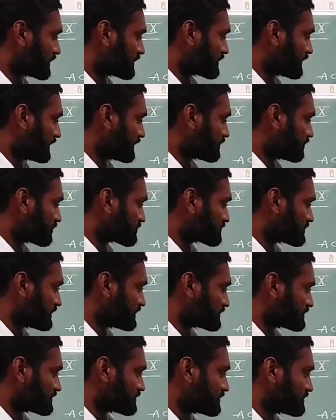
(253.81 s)

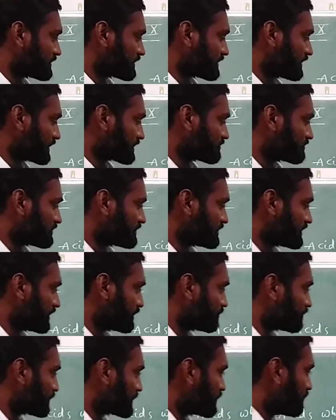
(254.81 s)
hydroxides, they react with
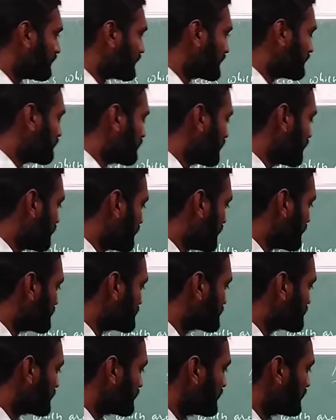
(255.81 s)
them. Whatever
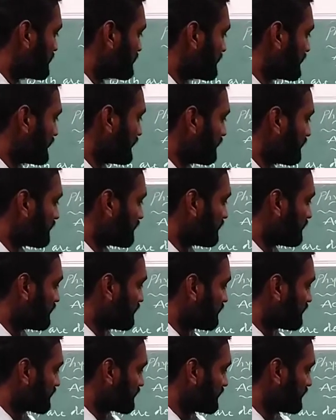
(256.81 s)
happens, they are
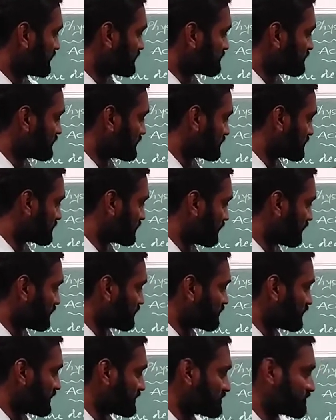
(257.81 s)
released with
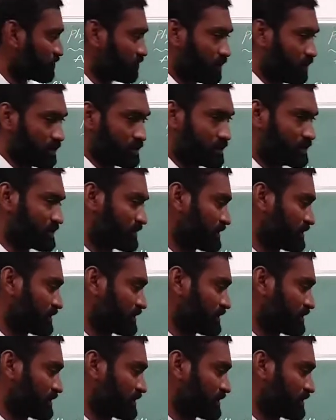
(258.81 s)
salt plus water is